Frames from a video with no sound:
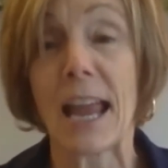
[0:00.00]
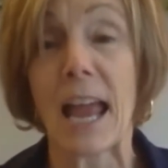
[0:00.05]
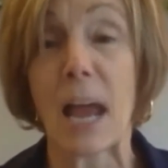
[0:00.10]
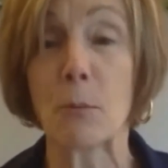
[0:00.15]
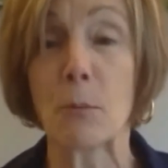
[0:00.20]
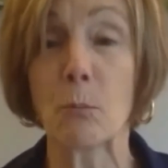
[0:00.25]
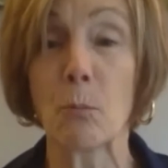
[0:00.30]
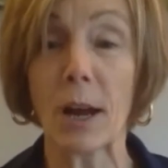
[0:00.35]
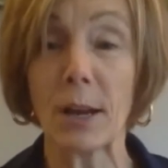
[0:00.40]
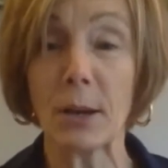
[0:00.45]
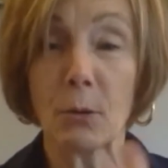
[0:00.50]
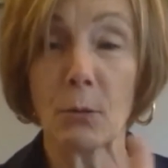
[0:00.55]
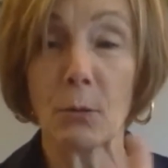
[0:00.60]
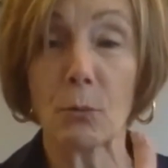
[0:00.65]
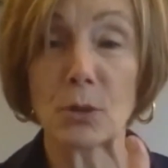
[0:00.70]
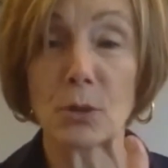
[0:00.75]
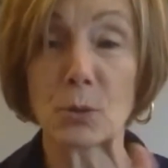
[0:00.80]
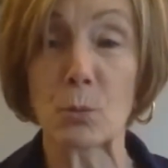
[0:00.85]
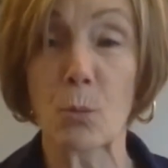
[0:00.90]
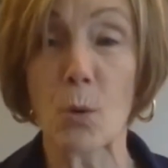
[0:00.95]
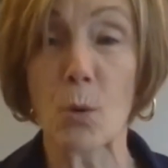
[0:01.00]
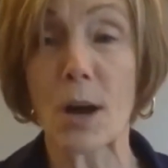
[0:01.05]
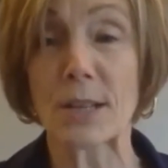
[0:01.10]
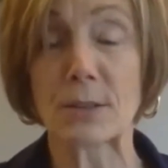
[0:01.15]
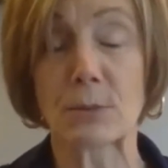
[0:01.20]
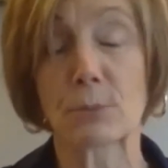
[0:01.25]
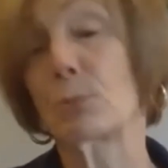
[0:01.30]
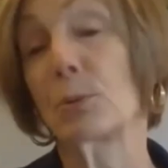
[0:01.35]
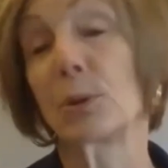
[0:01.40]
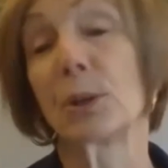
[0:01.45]
And what was
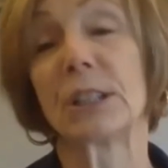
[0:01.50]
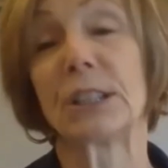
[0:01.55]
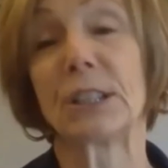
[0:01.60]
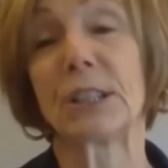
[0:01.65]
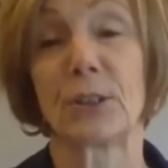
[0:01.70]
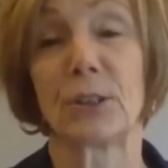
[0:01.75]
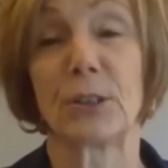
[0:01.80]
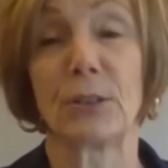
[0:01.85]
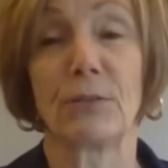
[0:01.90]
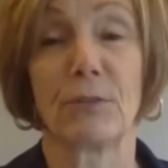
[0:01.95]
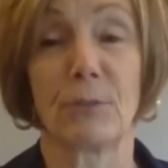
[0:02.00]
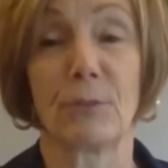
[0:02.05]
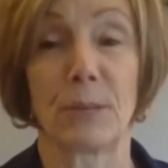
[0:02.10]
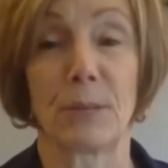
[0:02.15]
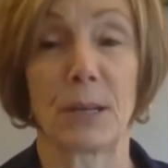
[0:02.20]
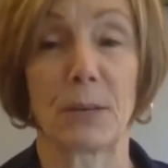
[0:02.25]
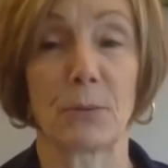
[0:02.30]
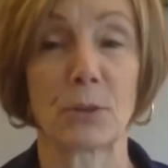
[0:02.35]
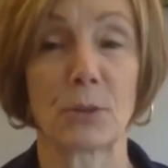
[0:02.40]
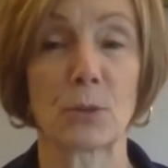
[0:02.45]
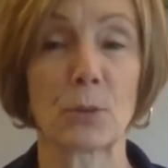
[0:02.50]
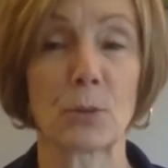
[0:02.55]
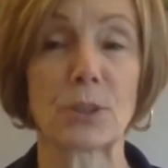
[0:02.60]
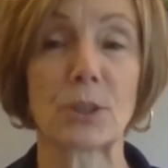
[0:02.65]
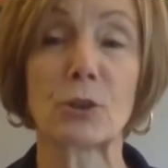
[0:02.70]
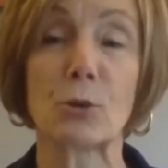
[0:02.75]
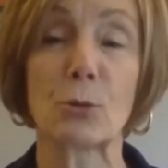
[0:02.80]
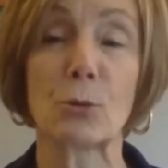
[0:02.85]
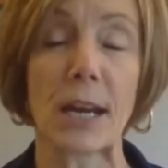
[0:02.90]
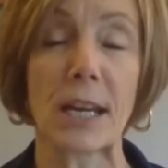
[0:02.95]
once really good for me, which was
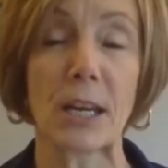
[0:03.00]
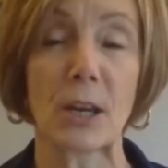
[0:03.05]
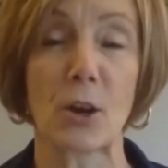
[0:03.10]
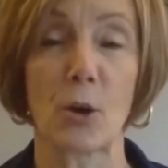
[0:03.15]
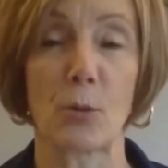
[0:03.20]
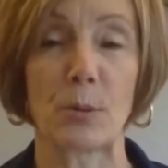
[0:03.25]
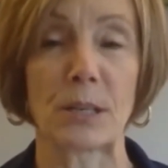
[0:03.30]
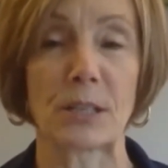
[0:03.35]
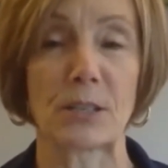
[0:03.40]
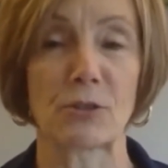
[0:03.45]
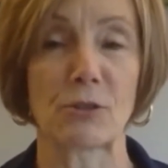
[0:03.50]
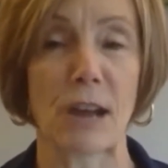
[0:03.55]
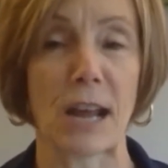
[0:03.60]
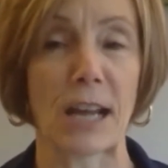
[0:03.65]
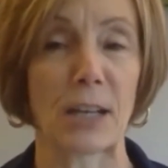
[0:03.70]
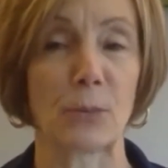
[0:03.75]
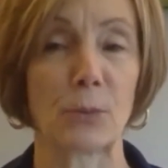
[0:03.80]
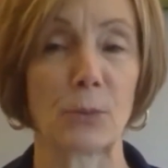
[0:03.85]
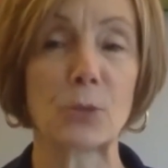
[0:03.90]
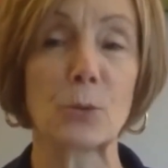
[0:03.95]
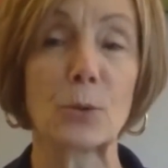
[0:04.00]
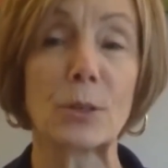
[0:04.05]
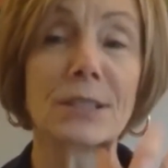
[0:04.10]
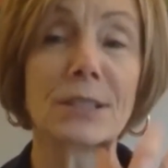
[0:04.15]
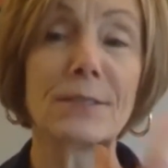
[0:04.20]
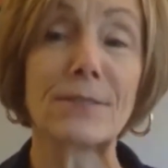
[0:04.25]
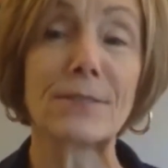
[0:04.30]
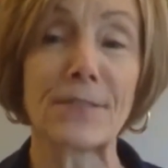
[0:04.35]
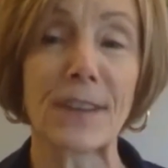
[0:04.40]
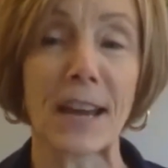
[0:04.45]
a great coping strategy, which was
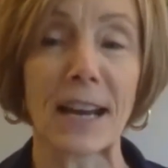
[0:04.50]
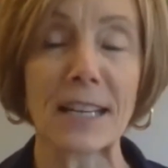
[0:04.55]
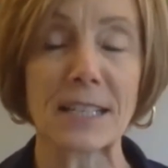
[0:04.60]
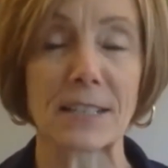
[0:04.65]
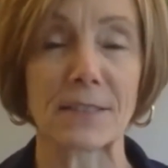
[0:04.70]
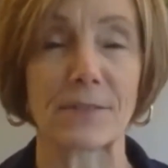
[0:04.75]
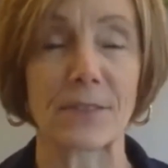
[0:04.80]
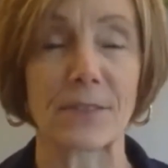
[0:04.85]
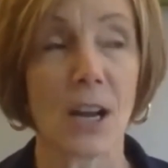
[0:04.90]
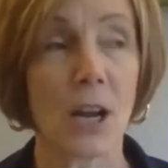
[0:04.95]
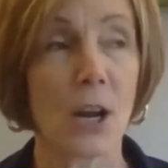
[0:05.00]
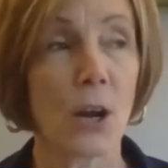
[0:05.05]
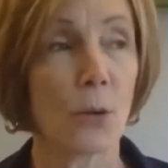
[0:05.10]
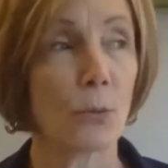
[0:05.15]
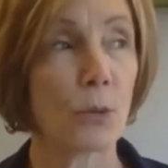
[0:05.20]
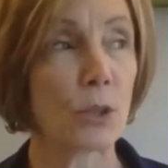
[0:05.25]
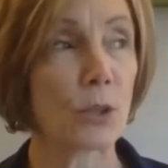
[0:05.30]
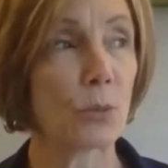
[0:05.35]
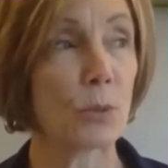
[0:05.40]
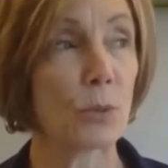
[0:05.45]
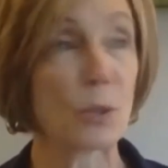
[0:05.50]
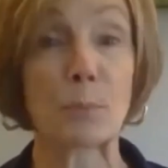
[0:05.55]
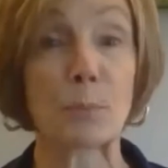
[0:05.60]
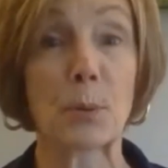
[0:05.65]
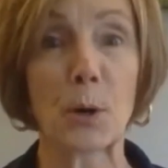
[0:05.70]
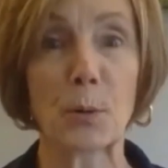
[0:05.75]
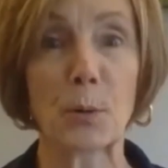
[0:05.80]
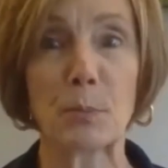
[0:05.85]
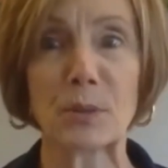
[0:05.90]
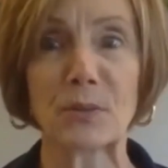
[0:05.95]
effective, which was
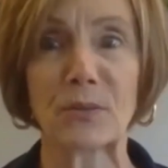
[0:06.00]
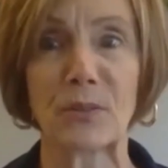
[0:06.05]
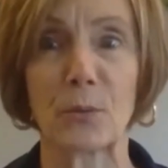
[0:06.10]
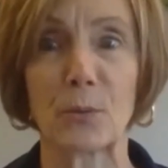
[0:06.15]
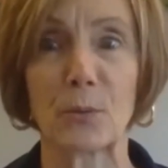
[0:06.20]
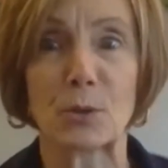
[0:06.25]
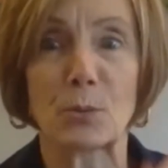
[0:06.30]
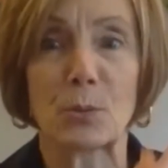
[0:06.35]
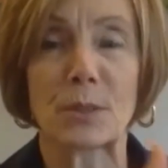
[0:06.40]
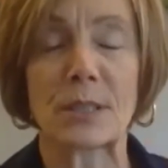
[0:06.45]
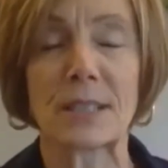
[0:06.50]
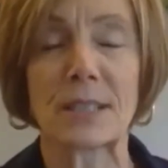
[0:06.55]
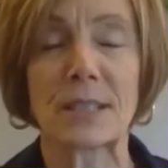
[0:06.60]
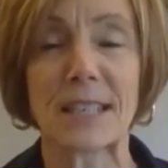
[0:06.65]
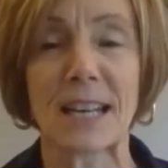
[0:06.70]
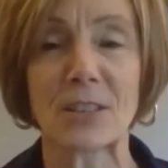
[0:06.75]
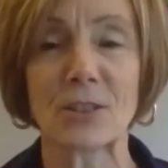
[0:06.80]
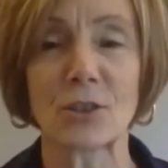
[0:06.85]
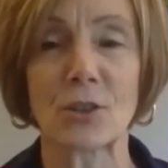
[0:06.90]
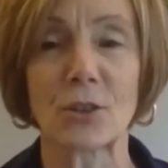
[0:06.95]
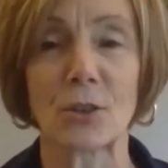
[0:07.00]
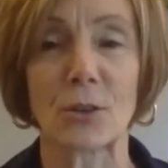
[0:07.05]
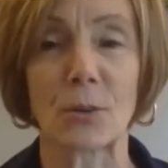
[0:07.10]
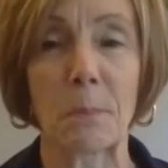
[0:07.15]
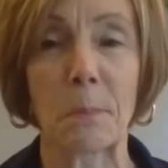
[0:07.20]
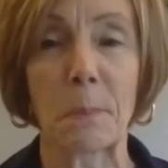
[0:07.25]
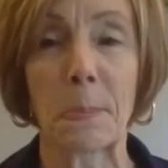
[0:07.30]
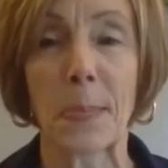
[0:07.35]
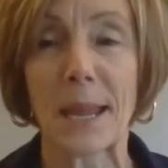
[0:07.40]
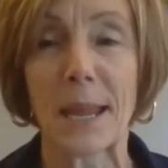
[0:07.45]
purposeful, which was intentional,
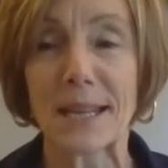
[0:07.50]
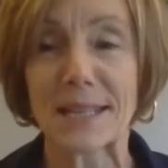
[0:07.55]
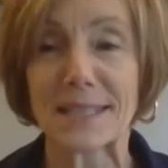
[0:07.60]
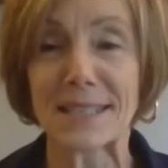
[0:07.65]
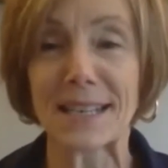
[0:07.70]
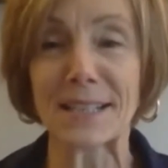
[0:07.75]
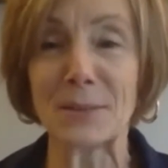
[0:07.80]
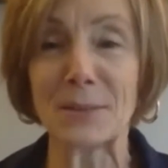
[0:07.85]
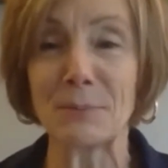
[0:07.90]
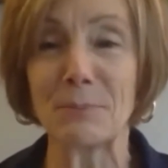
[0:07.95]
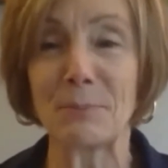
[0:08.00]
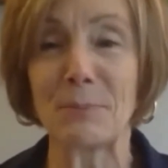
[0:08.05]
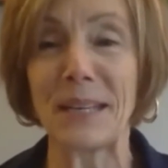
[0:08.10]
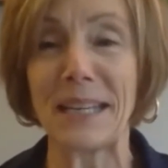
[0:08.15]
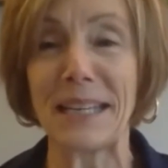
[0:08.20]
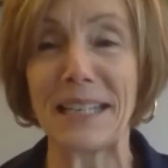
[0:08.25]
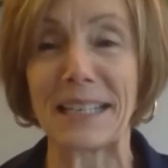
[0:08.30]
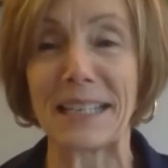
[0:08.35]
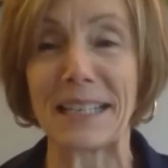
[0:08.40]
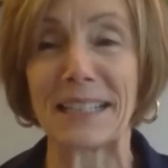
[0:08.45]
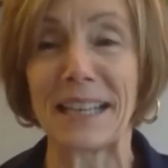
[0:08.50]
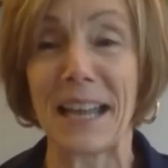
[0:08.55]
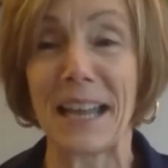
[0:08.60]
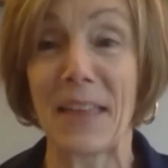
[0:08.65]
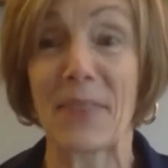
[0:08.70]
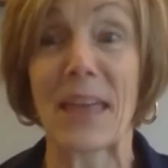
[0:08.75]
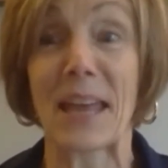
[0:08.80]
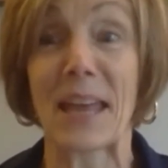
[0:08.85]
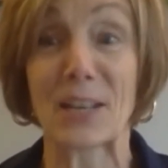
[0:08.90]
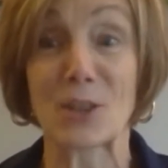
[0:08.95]
doesn't mean
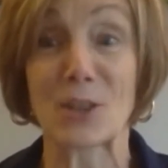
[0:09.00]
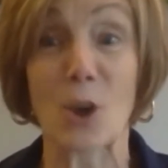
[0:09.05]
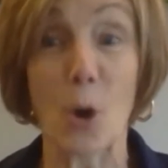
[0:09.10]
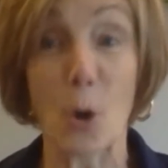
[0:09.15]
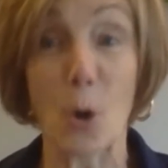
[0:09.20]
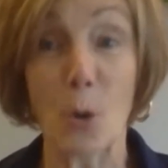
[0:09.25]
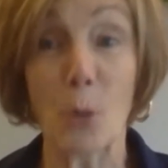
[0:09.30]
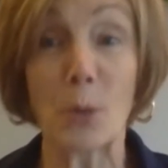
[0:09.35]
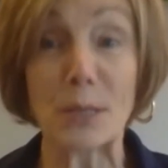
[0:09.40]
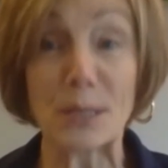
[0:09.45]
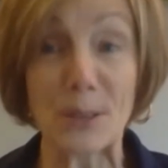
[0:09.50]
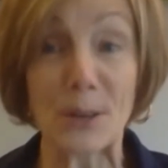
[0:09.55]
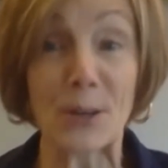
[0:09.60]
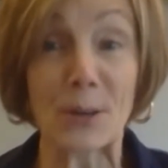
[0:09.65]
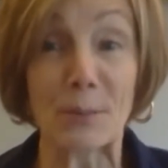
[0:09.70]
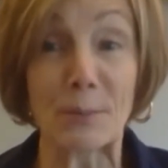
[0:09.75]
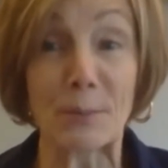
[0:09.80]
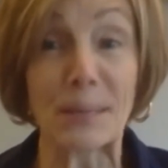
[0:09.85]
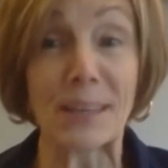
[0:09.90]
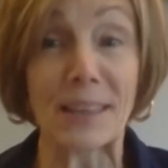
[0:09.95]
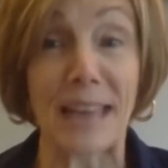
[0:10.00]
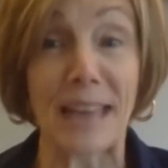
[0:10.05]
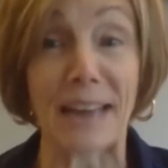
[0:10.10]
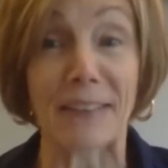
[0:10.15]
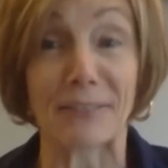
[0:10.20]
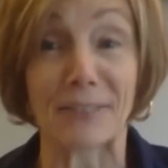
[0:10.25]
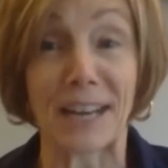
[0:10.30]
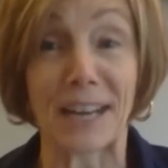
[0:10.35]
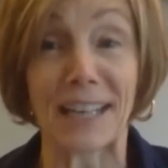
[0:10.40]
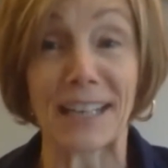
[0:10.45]
that it's always going to be that,
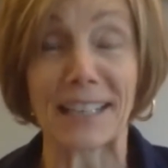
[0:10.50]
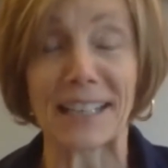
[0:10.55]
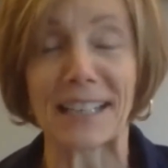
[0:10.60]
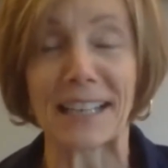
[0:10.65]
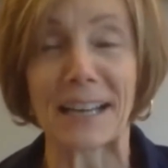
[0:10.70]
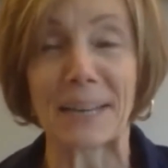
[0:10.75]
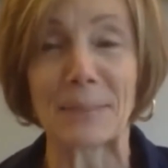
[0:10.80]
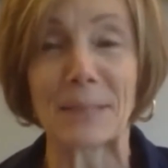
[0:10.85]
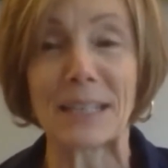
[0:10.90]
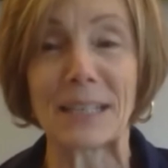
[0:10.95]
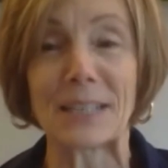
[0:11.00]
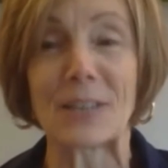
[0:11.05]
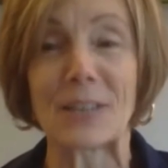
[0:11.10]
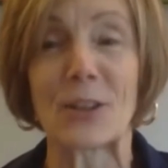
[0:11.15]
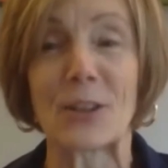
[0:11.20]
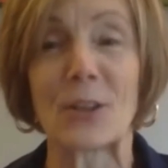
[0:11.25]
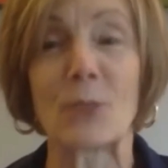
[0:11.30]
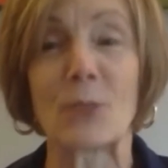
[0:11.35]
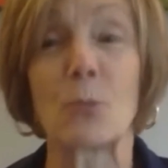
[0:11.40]
right? I mean,